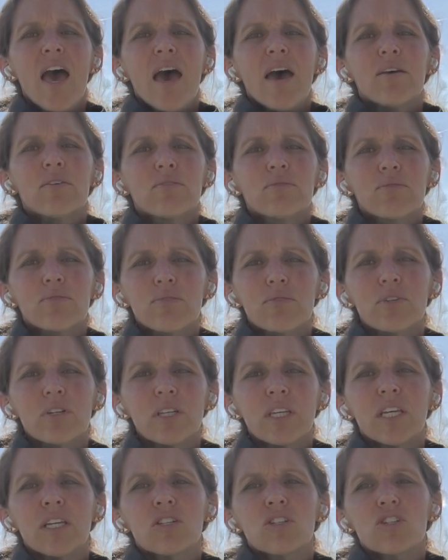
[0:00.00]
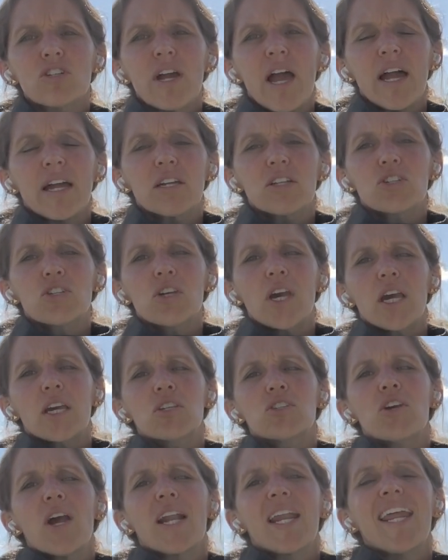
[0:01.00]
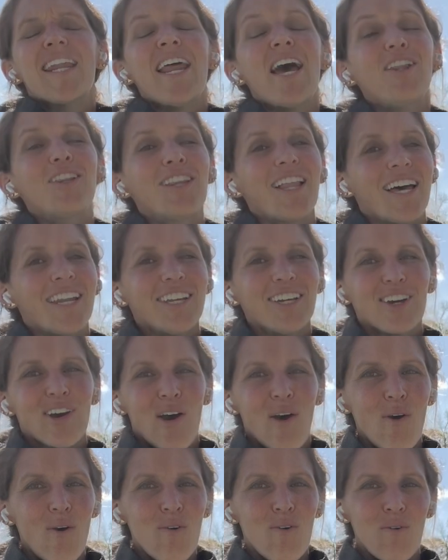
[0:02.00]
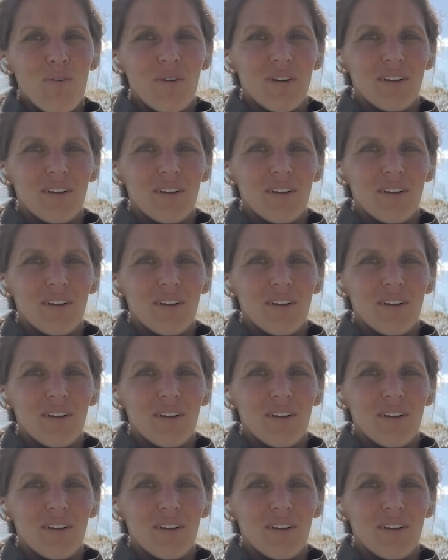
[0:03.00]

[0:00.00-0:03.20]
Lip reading: and really contract, contract, contract, and now let it go.